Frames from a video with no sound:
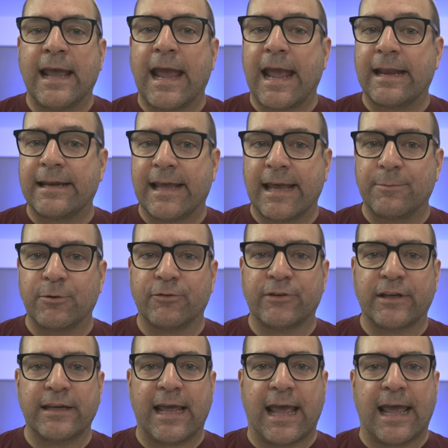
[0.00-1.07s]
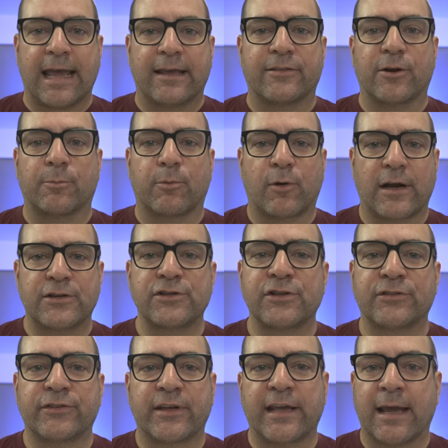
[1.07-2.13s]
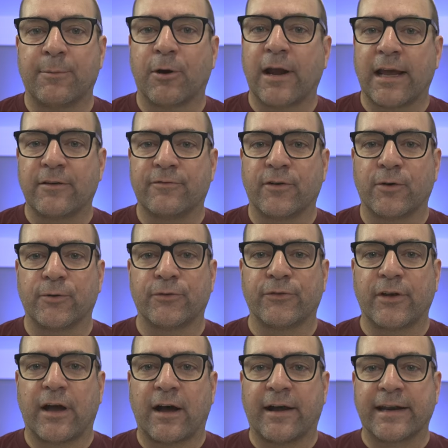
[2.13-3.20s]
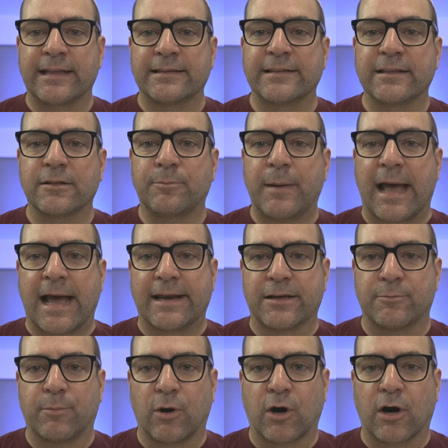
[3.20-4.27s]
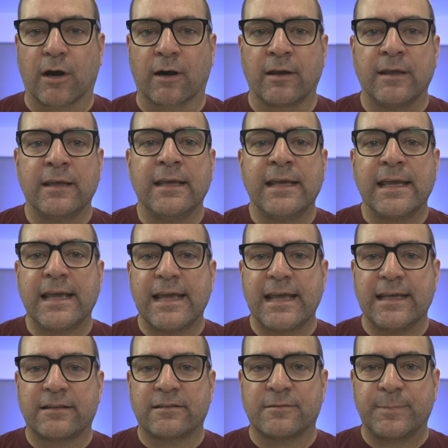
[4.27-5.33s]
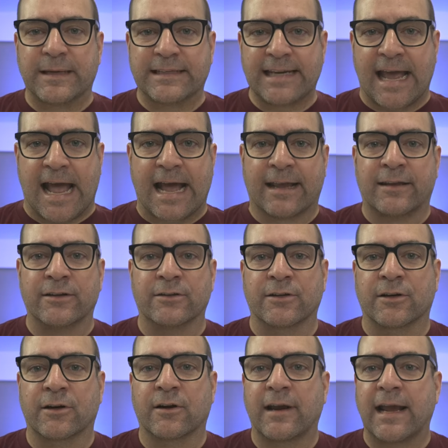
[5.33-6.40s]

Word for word: and gamers can hang their precious gamer headphones on a little padded bar. It's spectacular,